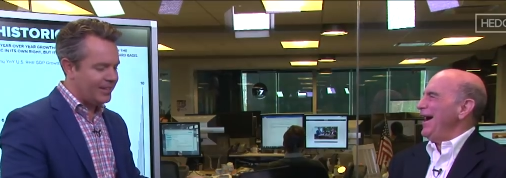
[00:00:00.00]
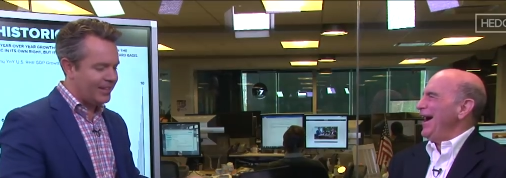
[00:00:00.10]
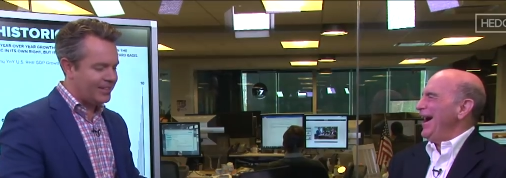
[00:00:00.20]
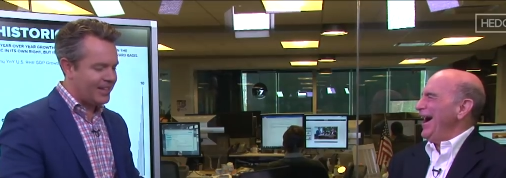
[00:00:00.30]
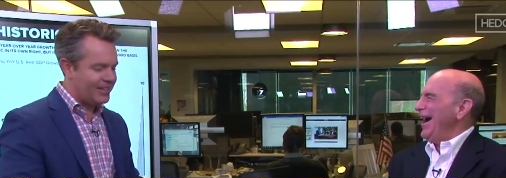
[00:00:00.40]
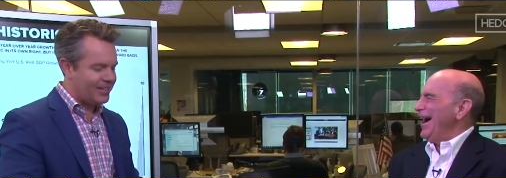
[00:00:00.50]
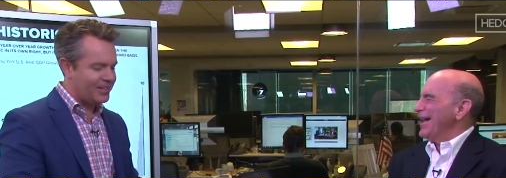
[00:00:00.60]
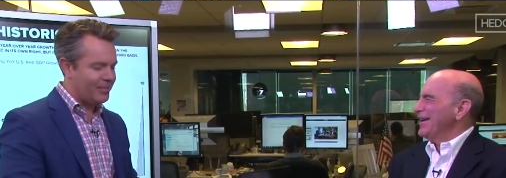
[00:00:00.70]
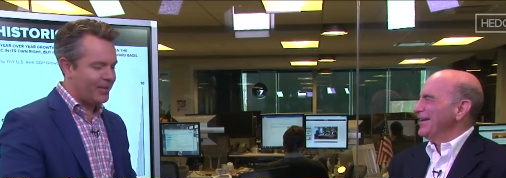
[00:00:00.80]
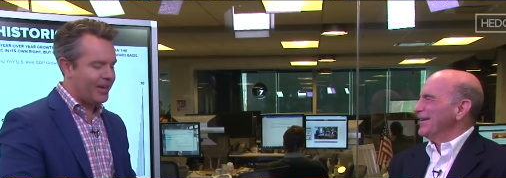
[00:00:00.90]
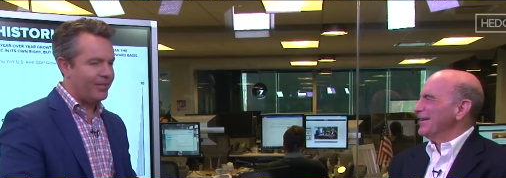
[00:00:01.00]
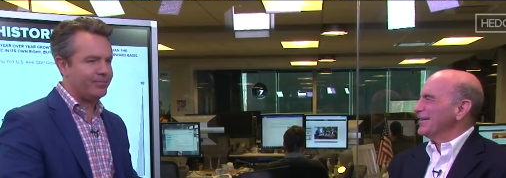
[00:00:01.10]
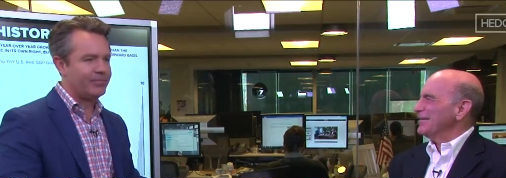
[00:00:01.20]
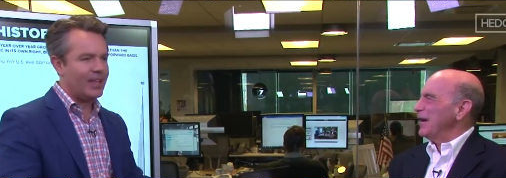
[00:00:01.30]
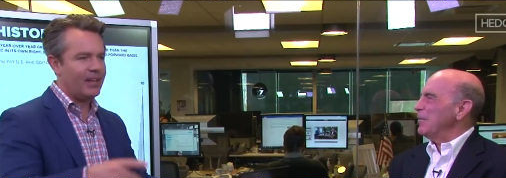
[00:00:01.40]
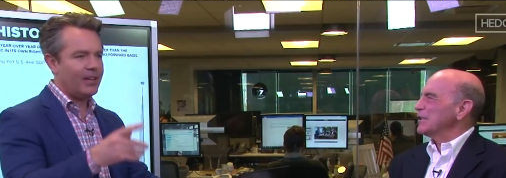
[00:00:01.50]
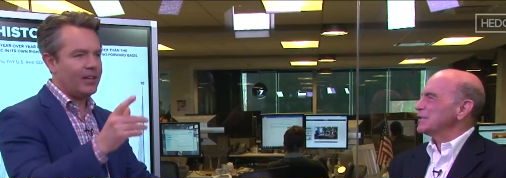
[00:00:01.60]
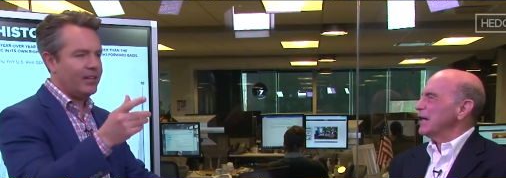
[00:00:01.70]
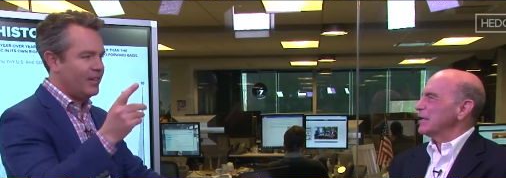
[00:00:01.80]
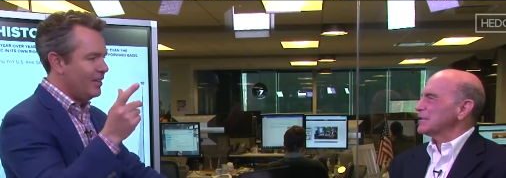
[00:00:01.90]
Speaker 1: let's get to some. Um,
Speaker 2: How about
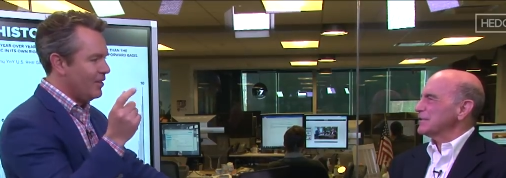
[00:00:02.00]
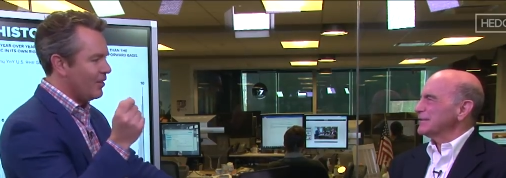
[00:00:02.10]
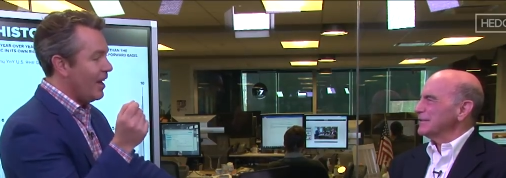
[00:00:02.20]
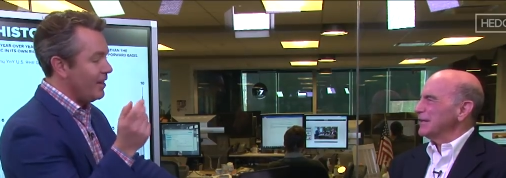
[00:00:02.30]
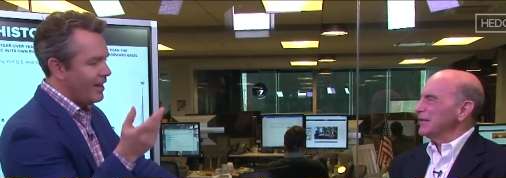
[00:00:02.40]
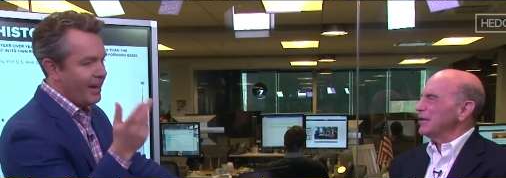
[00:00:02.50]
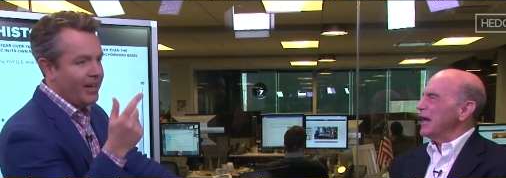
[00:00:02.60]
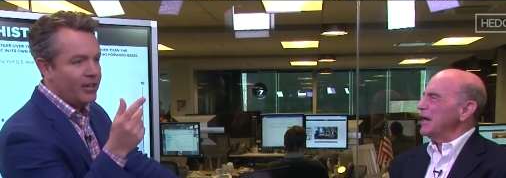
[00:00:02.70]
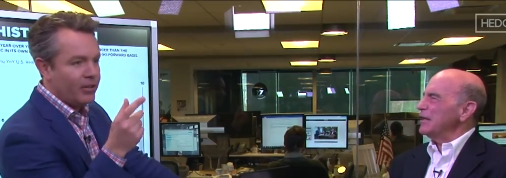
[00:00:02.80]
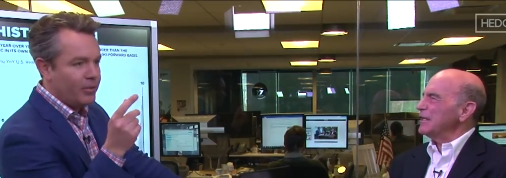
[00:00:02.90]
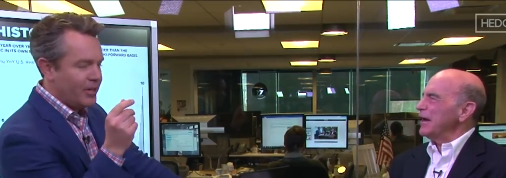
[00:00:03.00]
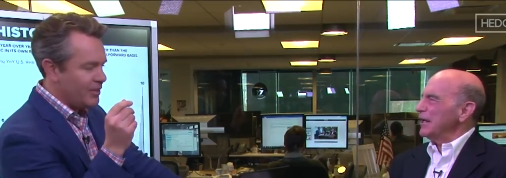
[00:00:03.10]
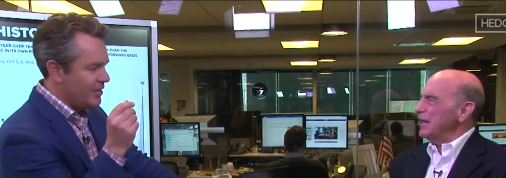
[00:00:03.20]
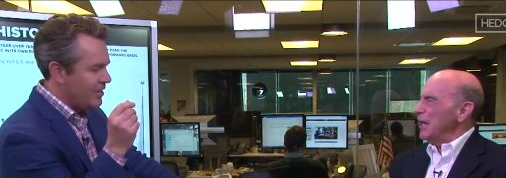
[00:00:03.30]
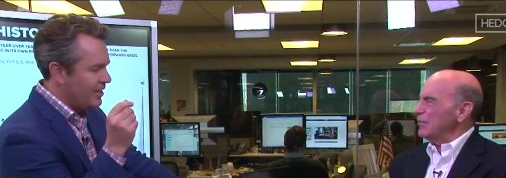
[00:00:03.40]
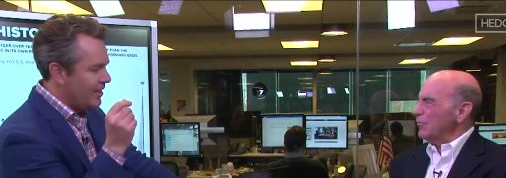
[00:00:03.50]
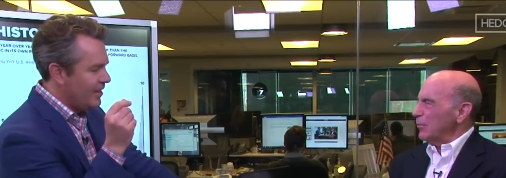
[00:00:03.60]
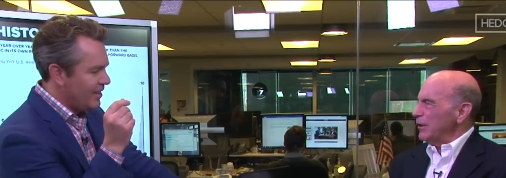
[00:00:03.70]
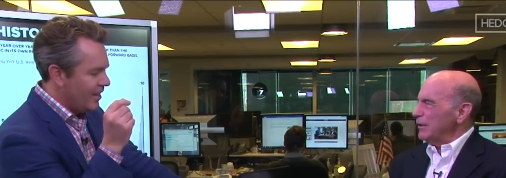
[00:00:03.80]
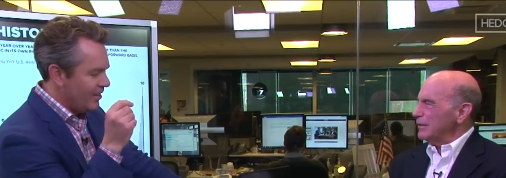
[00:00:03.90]
stocks?
Speaker 1: Your, uh, yeah, you got, any, got any names for
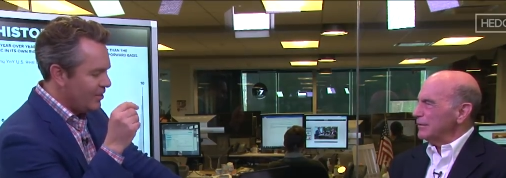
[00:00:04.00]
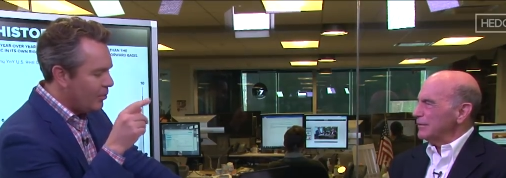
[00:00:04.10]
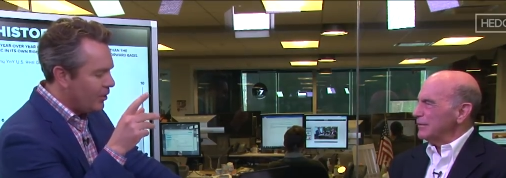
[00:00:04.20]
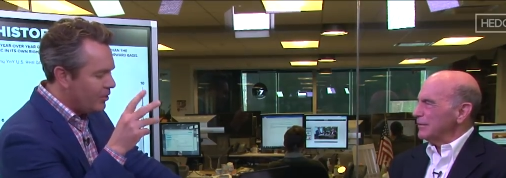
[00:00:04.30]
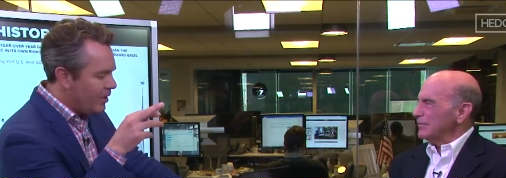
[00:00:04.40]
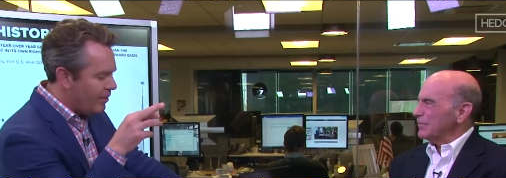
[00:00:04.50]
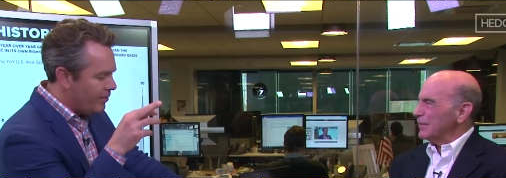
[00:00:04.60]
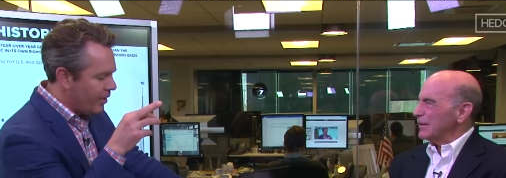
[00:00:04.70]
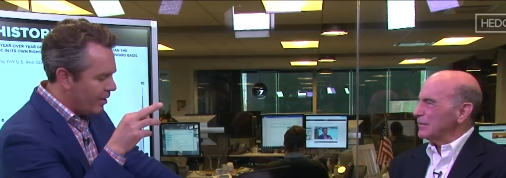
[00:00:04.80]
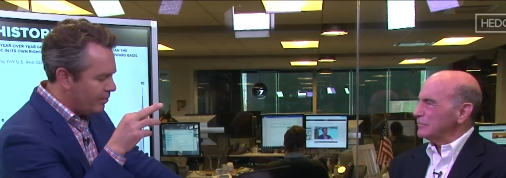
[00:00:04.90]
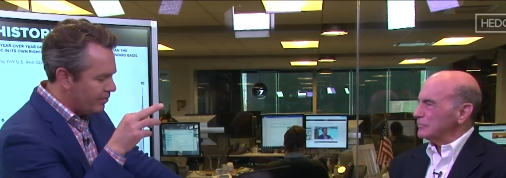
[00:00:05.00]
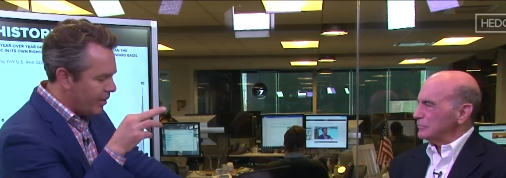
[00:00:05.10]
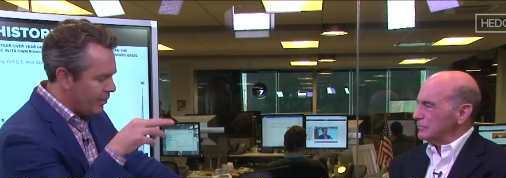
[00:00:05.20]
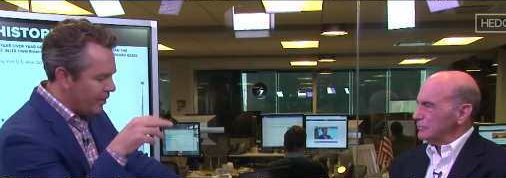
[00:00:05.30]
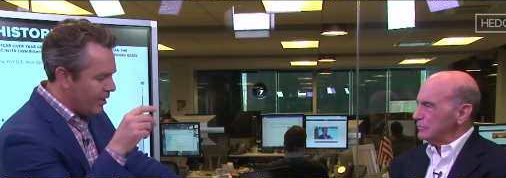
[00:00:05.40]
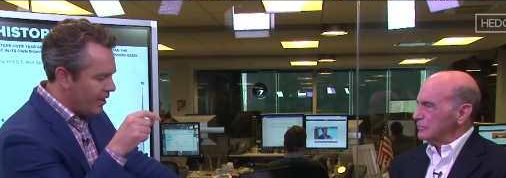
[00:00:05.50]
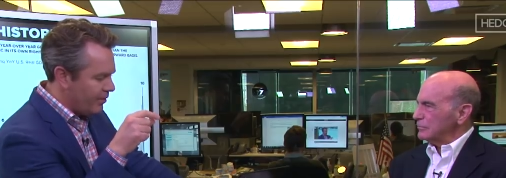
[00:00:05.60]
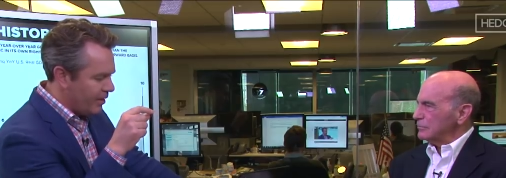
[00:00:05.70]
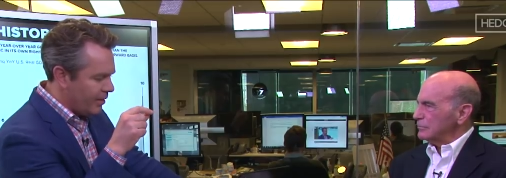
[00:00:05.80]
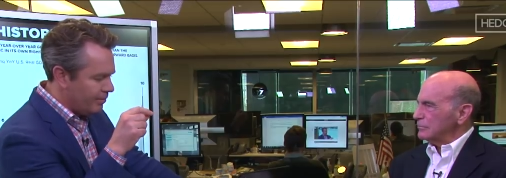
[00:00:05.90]
me? You, well, you have. Um, by the way, you have.
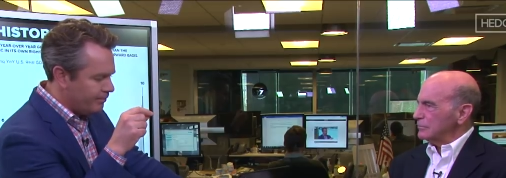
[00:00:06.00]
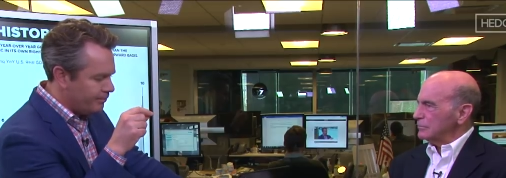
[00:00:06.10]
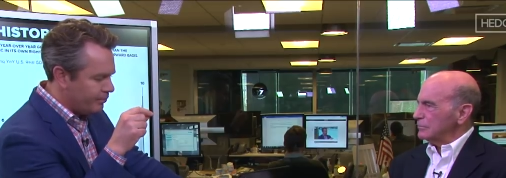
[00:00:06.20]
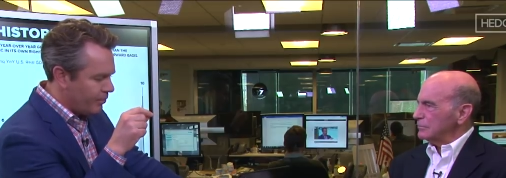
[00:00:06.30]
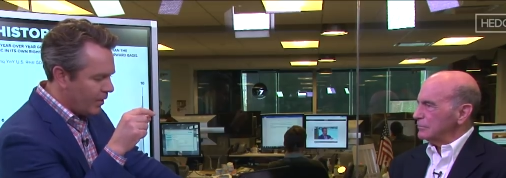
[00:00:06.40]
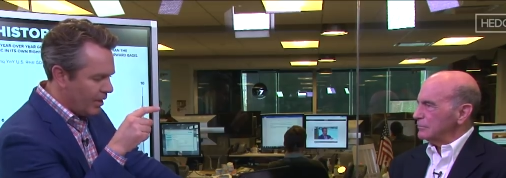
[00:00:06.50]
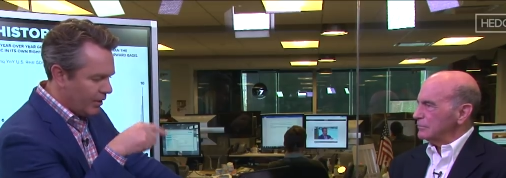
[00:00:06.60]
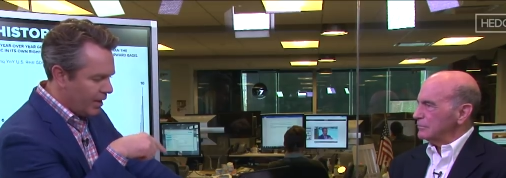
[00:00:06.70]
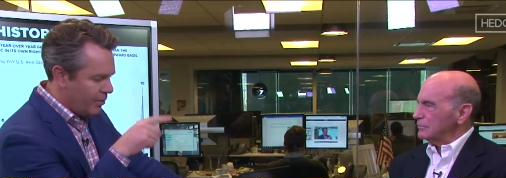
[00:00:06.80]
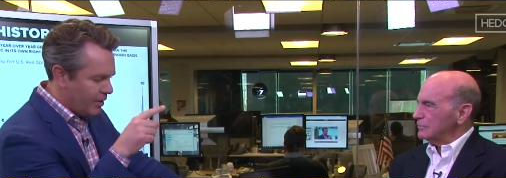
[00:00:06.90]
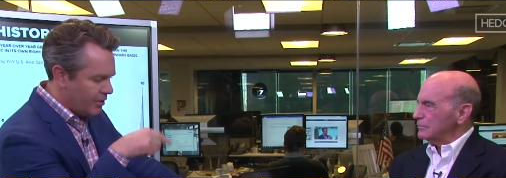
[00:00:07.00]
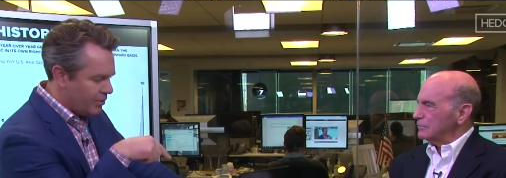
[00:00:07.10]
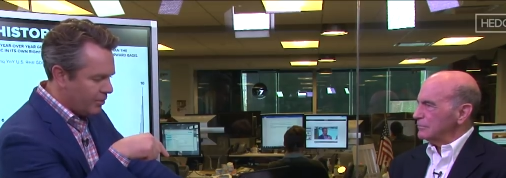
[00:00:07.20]
Um, you have a lot of questions